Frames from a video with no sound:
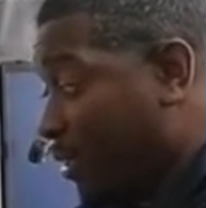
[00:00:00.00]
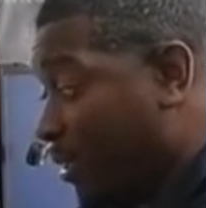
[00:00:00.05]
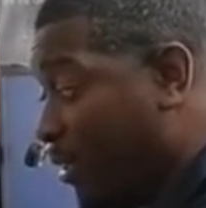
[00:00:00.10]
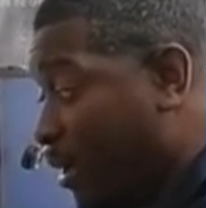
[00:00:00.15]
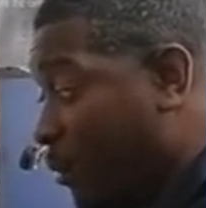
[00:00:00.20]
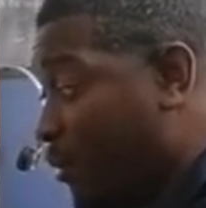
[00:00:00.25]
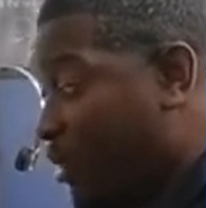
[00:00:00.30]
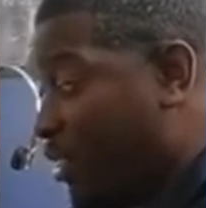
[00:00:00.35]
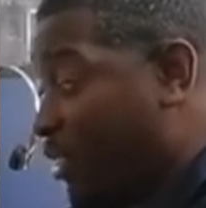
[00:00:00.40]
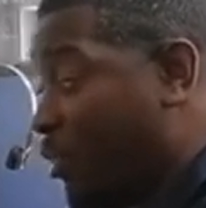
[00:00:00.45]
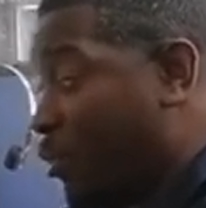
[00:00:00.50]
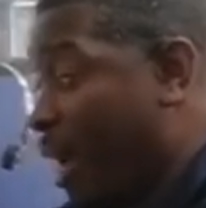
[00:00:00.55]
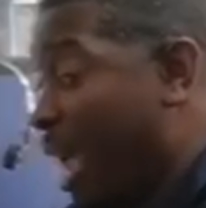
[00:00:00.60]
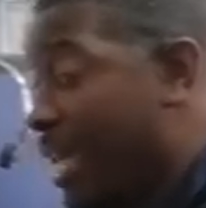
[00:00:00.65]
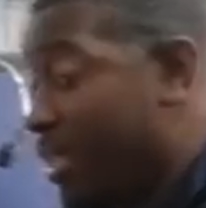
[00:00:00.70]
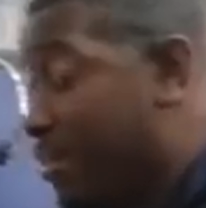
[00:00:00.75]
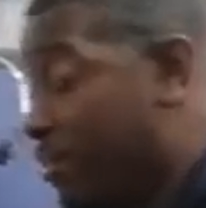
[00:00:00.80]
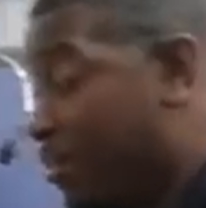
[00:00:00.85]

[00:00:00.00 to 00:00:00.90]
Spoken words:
And we still had the